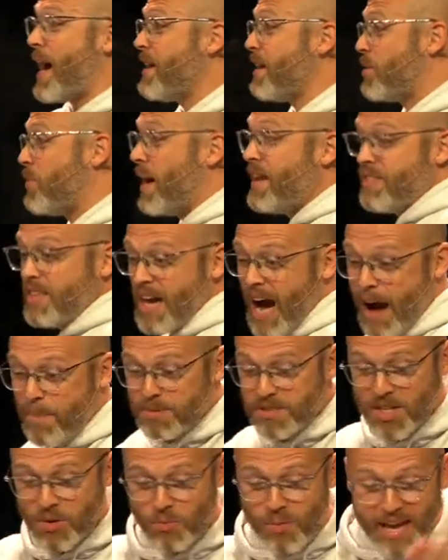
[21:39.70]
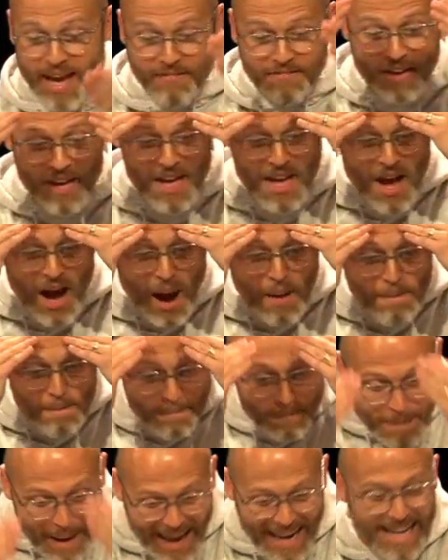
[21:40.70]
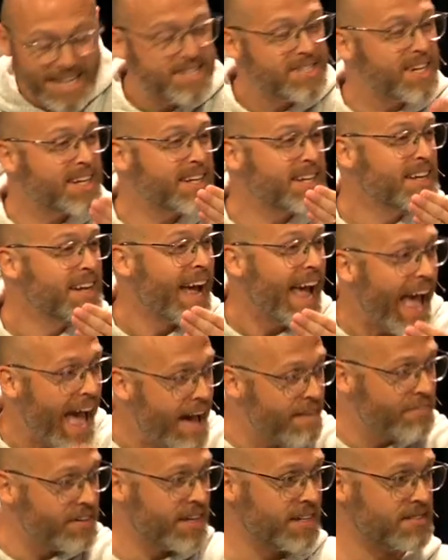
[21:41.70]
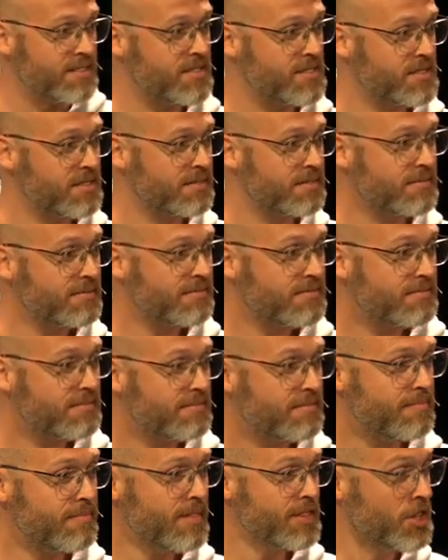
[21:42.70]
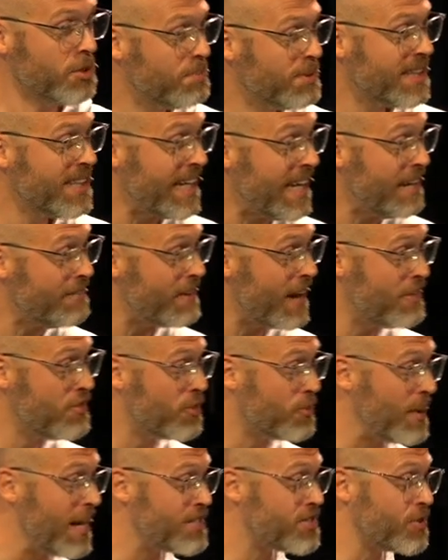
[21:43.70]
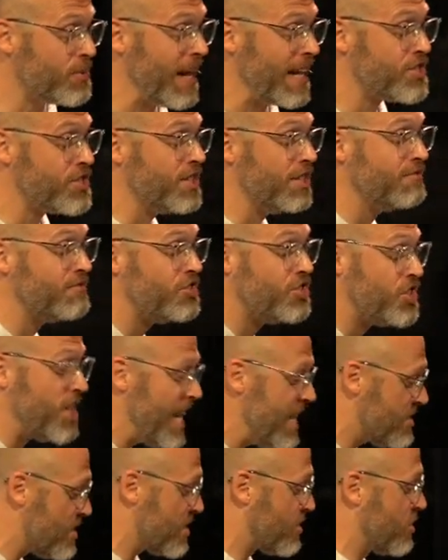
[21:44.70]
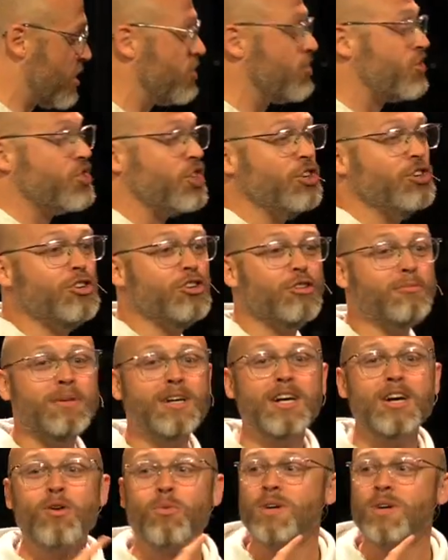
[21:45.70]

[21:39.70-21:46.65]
quite the opposite. We have amazing evidence to believe in the resurrection of Jesus. The tomb